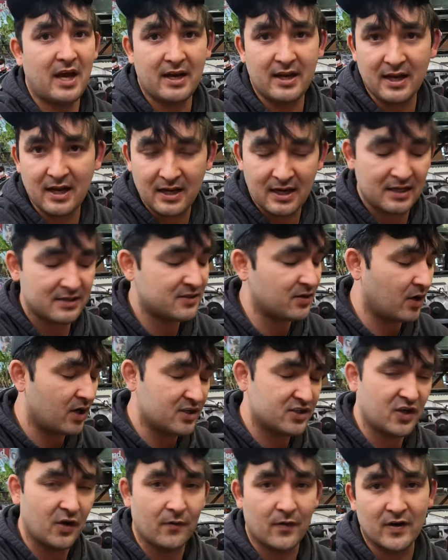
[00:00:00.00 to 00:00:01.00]
yada yada, so on
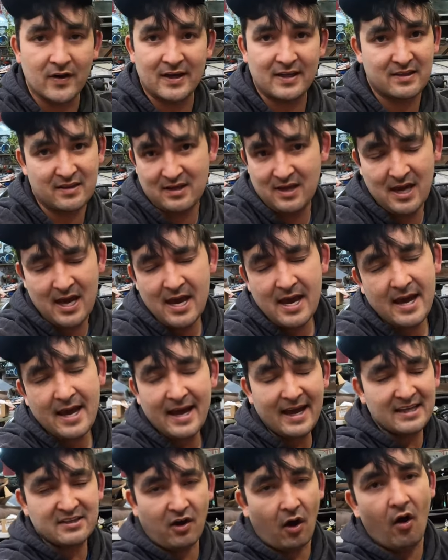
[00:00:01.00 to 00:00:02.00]
and so forth. Like,
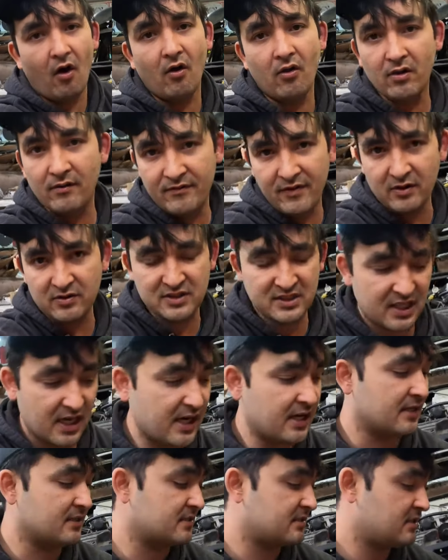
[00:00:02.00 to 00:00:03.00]
it's all of those
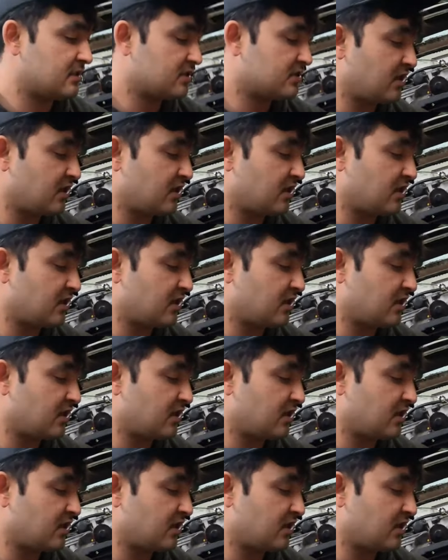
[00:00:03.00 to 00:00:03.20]
things.